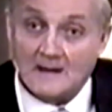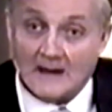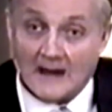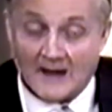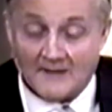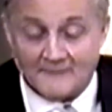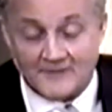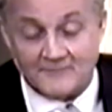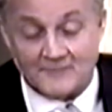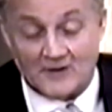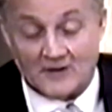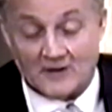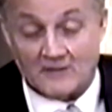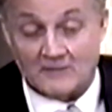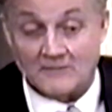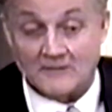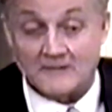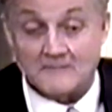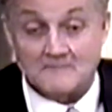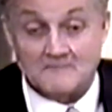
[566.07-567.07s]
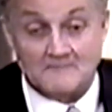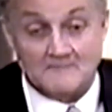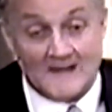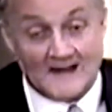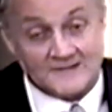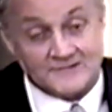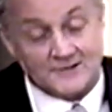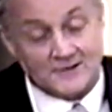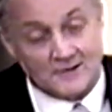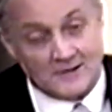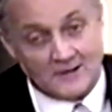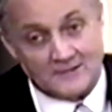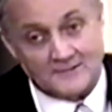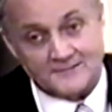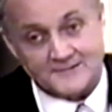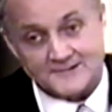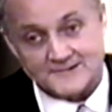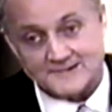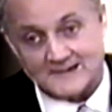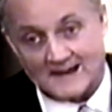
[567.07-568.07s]
Every roller must
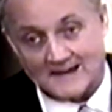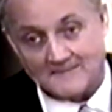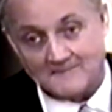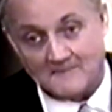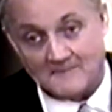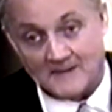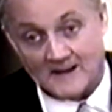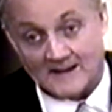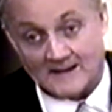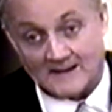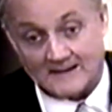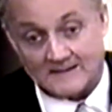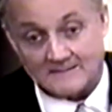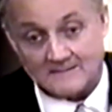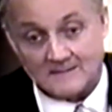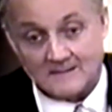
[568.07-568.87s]
go the same way.